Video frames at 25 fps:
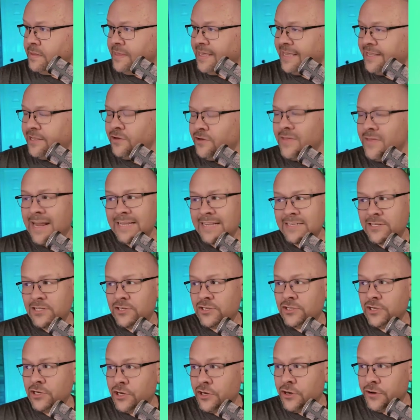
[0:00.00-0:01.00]
They do that as
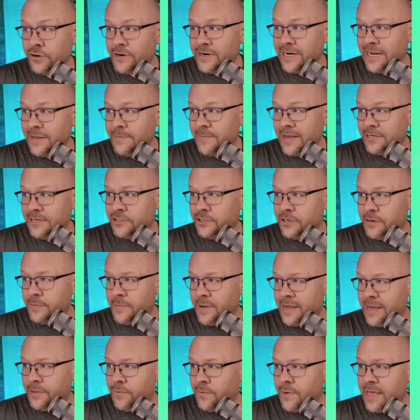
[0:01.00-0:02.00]
a security measure,
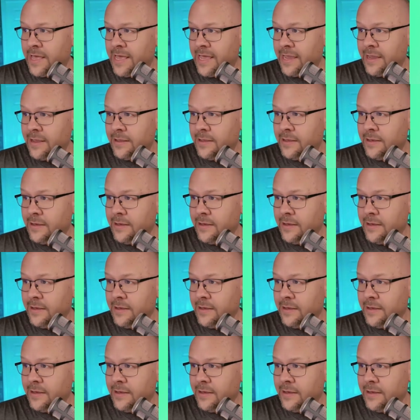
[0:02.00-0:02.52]
by the way,